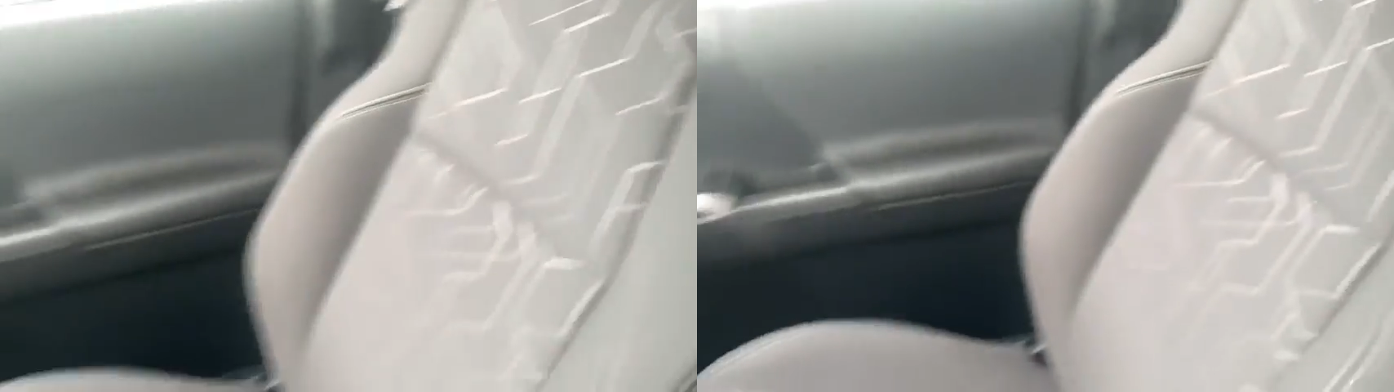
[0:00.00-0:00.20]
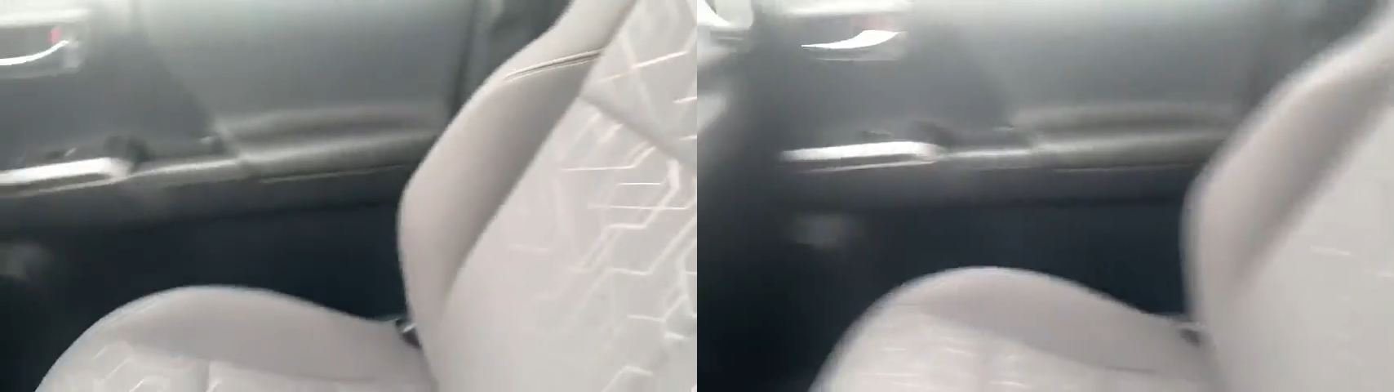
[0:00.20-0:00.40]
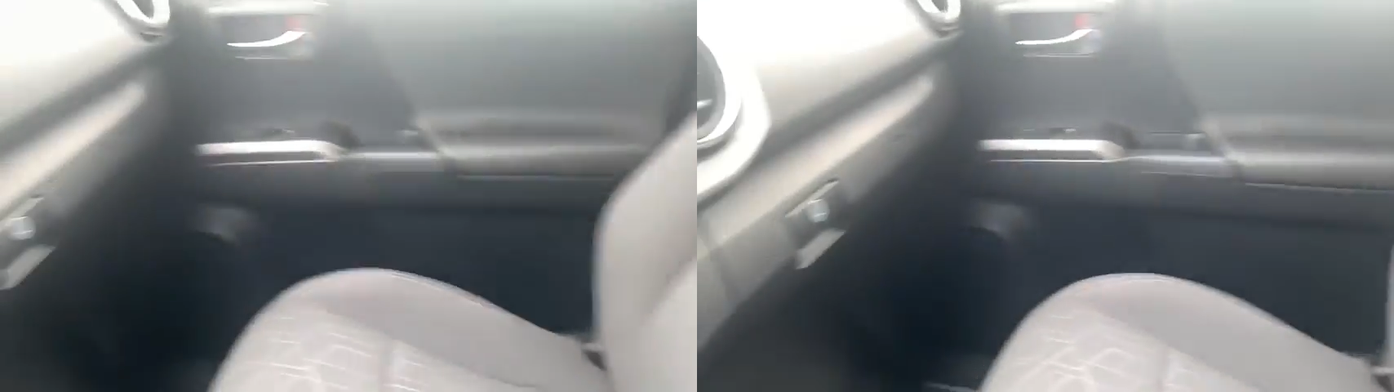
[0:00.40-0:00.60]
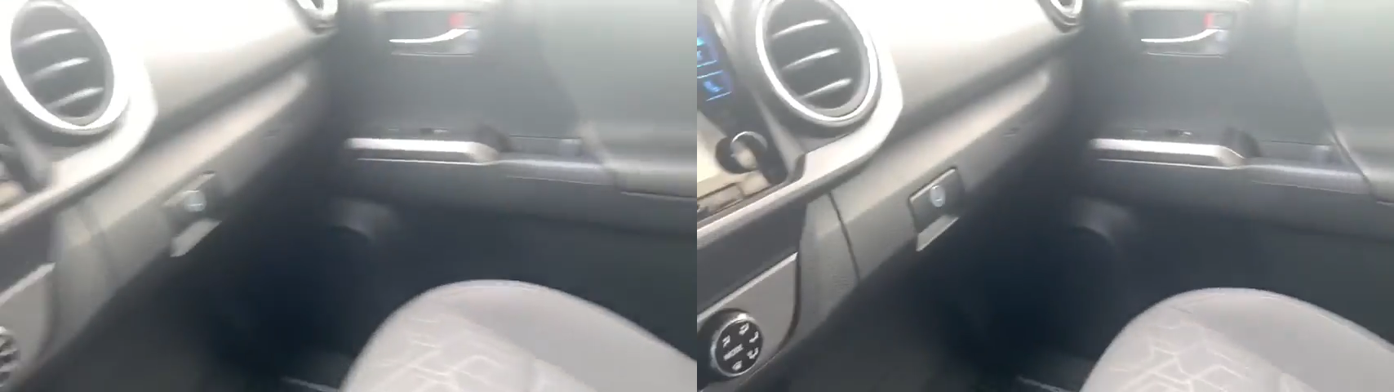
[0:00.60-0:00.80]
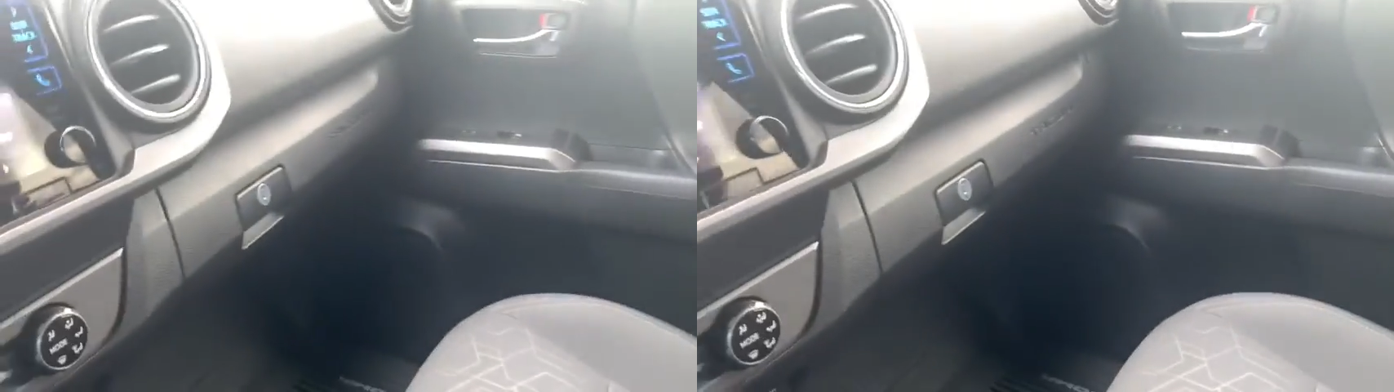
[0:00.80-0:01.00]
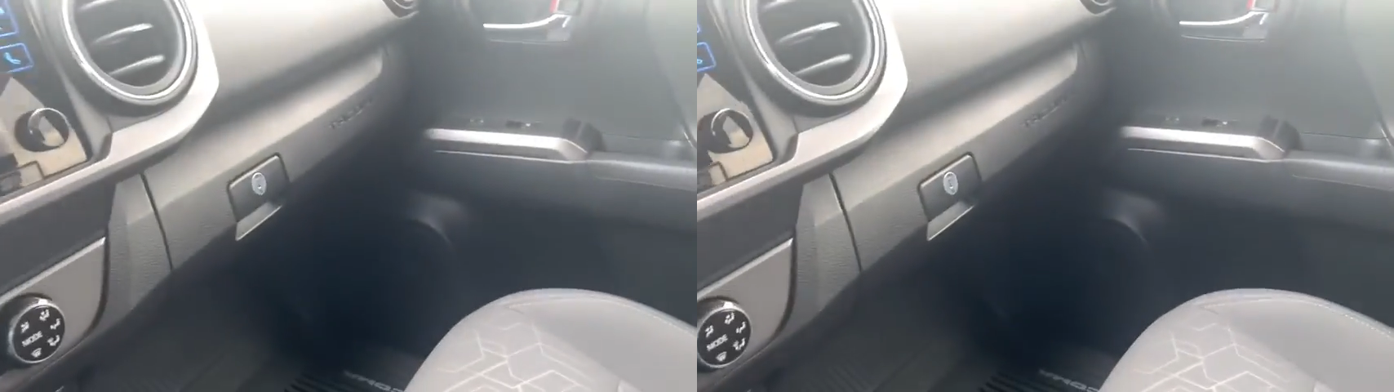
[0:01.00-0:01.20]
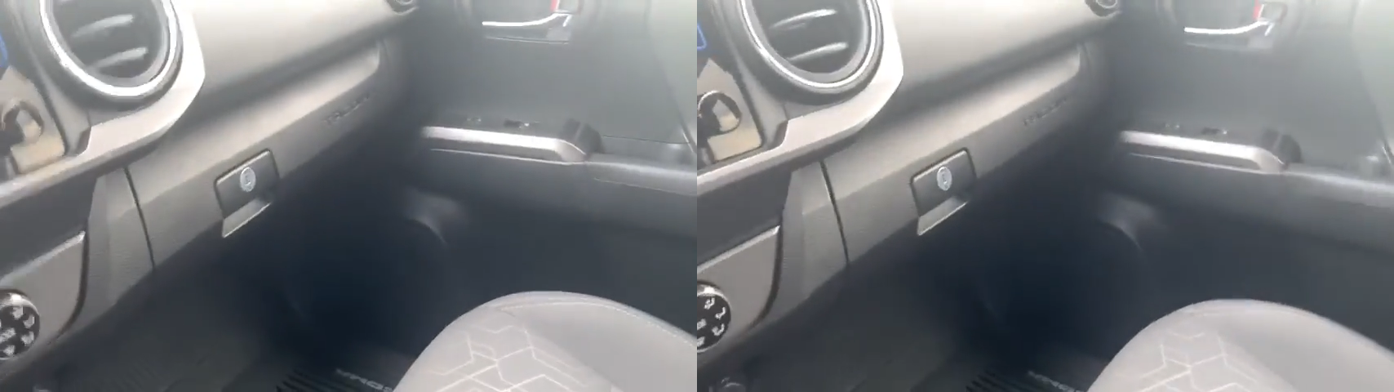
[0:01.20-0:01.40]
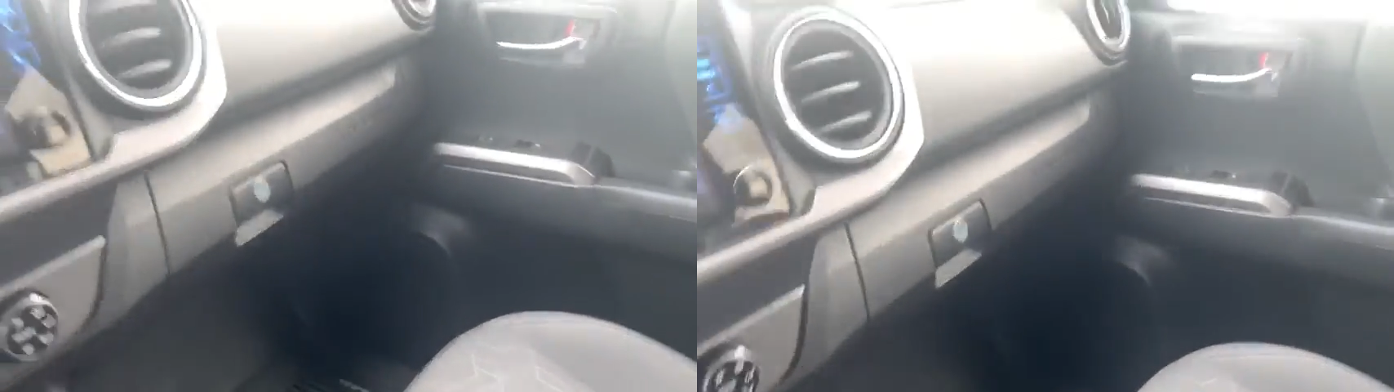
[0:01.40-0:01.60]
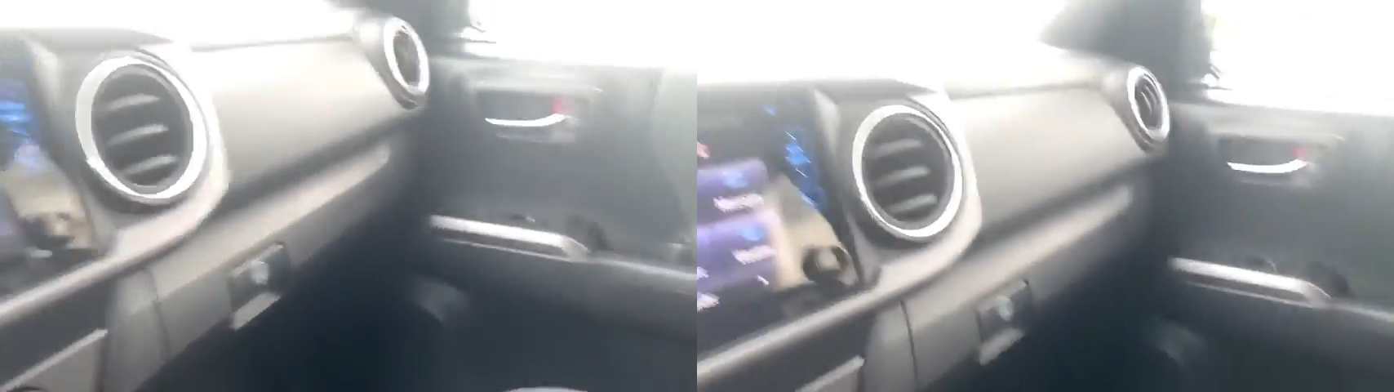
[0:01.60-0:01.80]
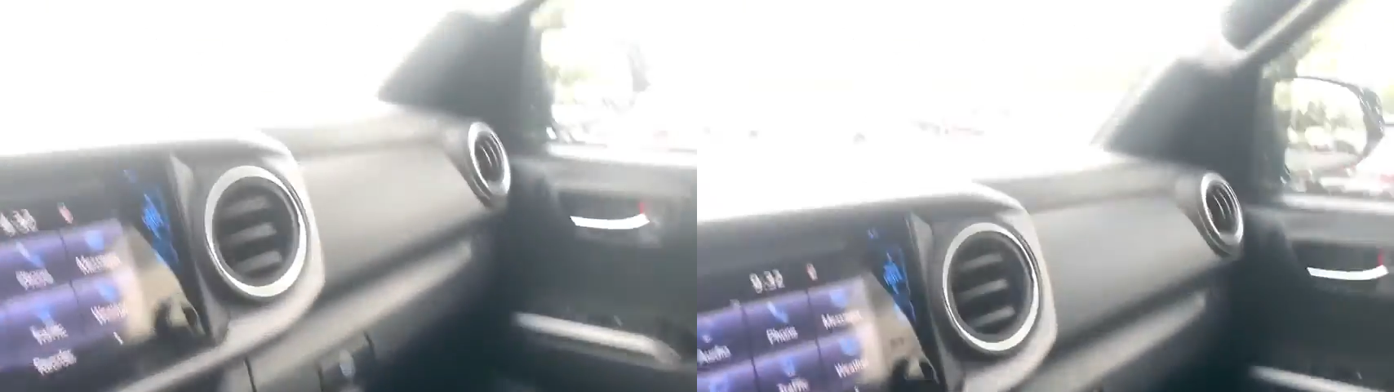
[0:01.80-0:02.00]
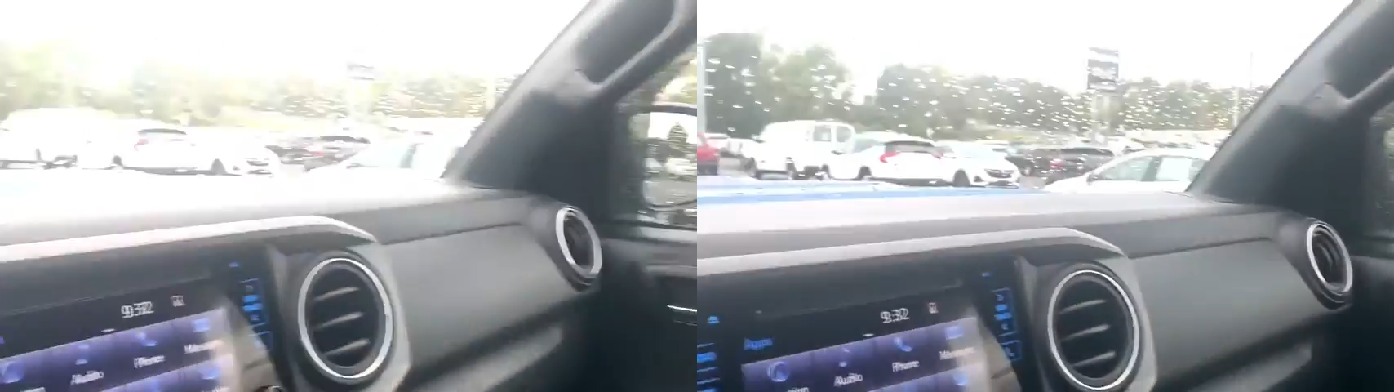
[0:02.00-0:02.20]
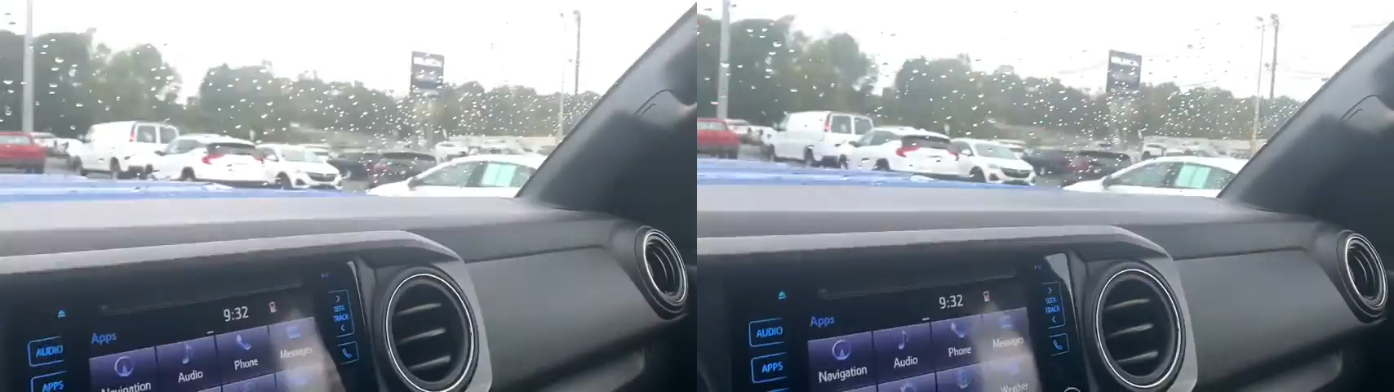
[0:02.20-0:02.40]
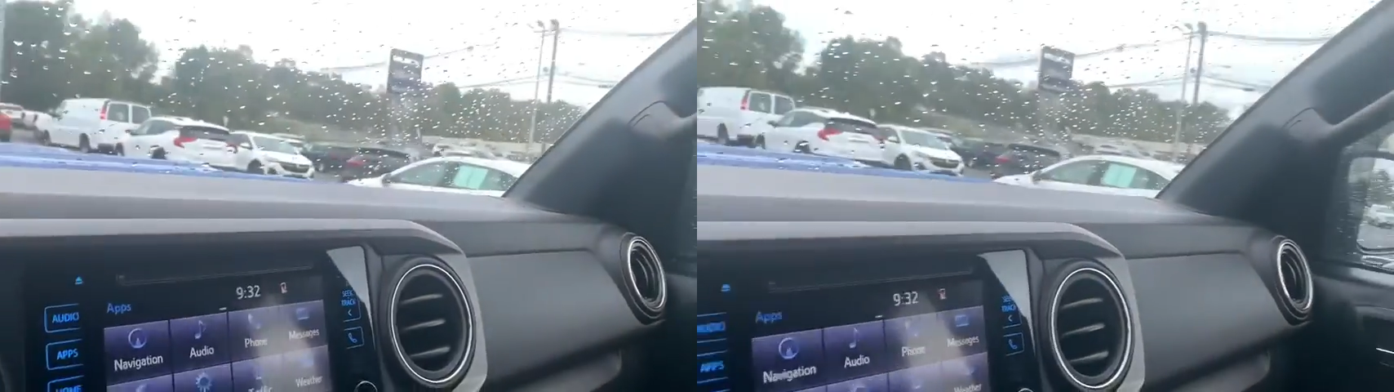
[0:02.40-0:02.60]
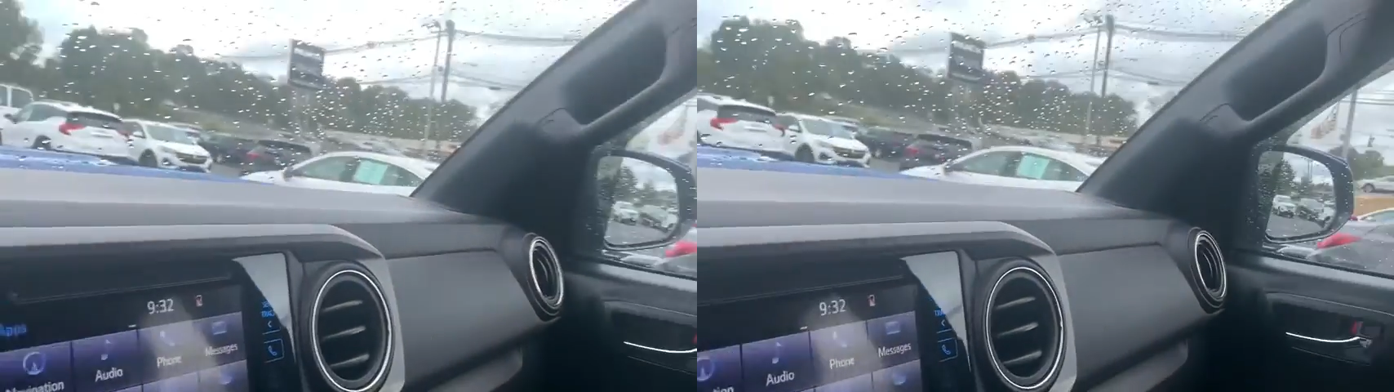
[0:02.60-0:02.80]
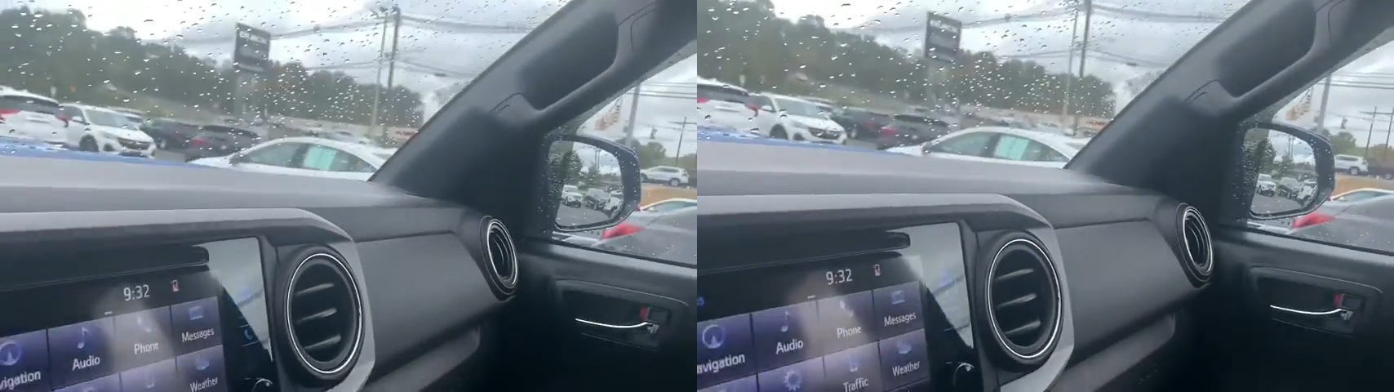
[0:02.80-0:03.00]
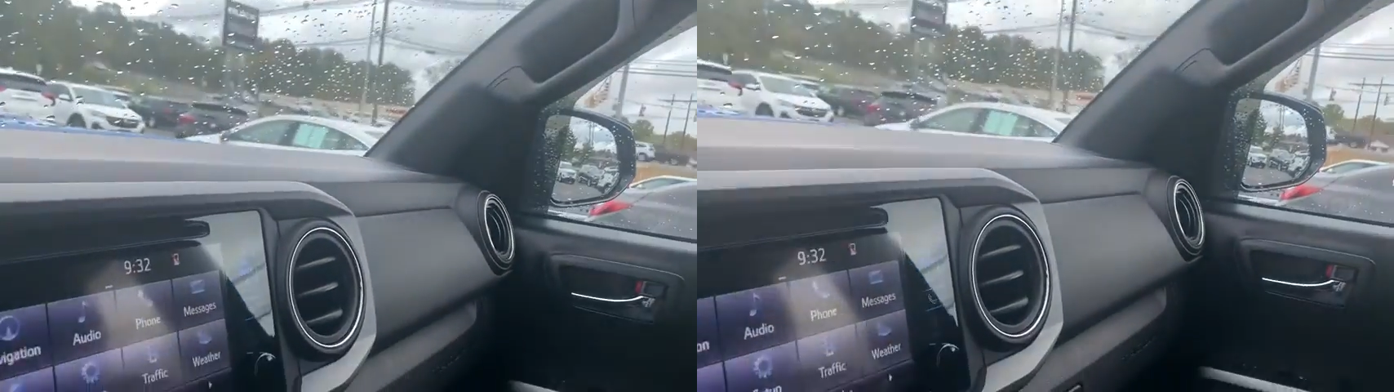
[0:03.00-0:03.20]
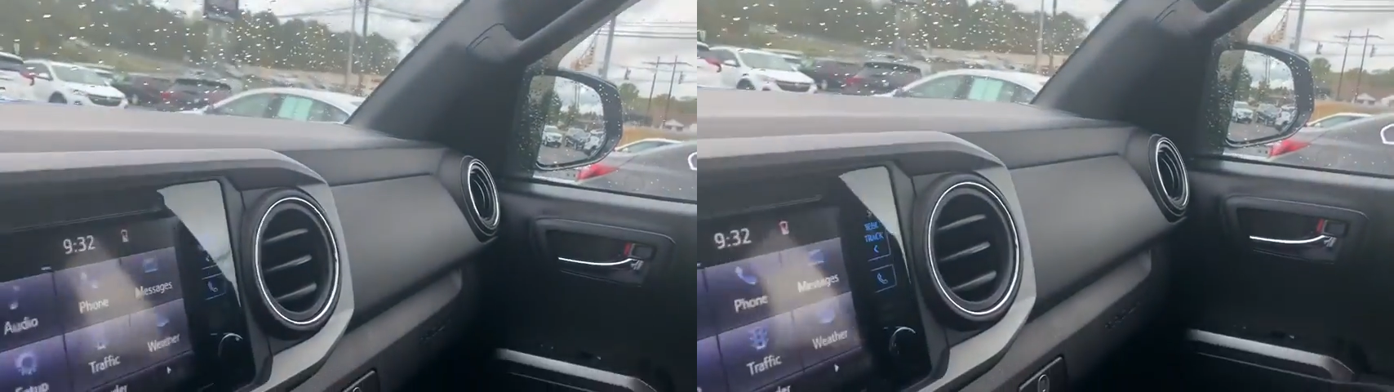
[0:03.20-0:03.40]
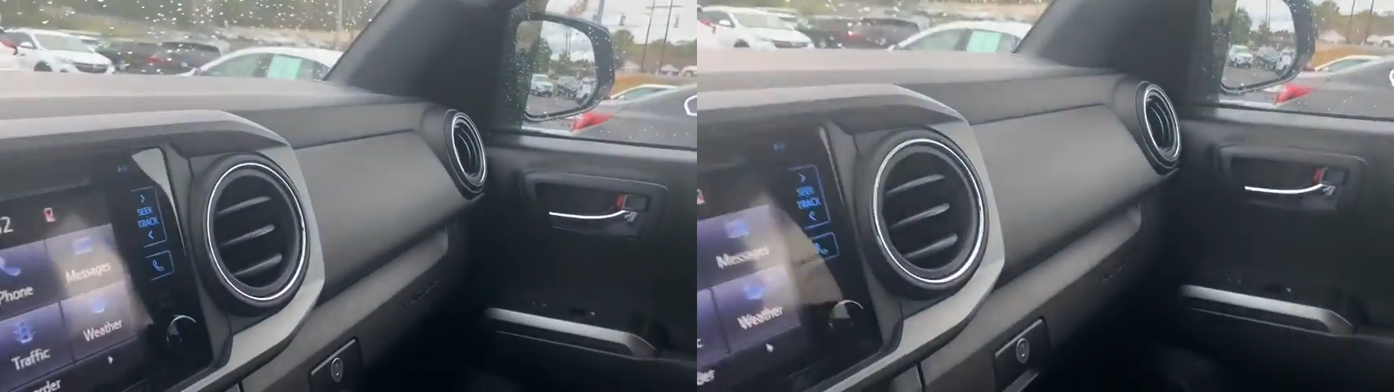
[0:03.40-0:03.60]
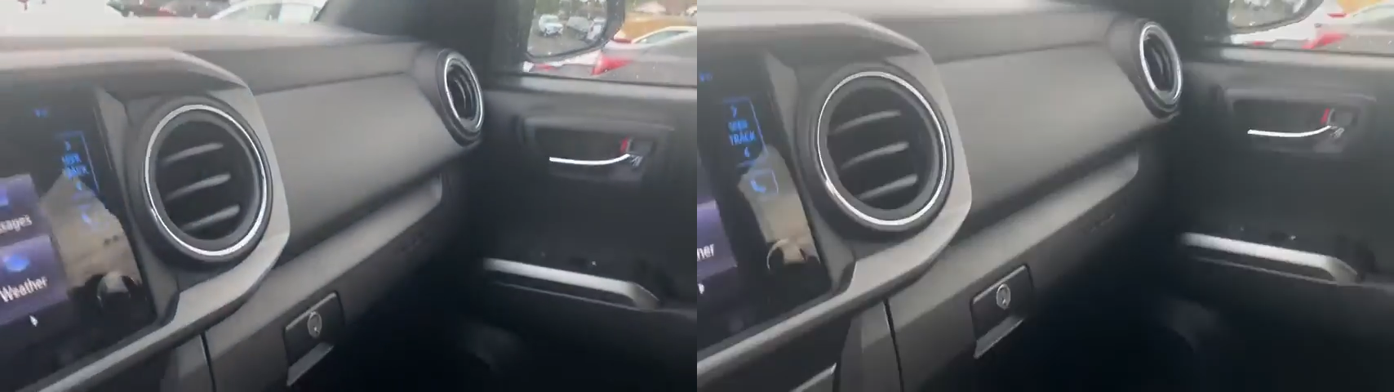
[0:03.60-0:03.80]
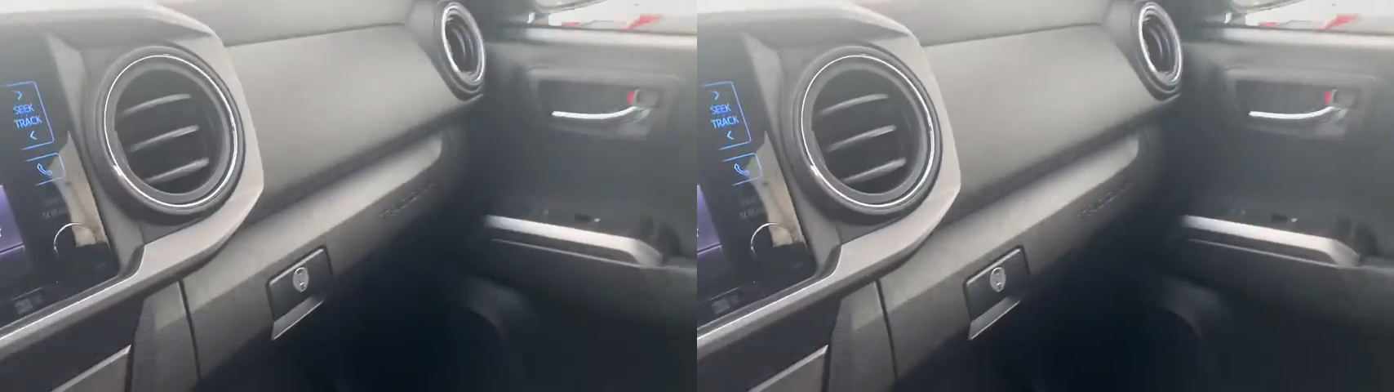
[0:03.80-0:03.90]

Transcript: Nobody's mouth can be seen.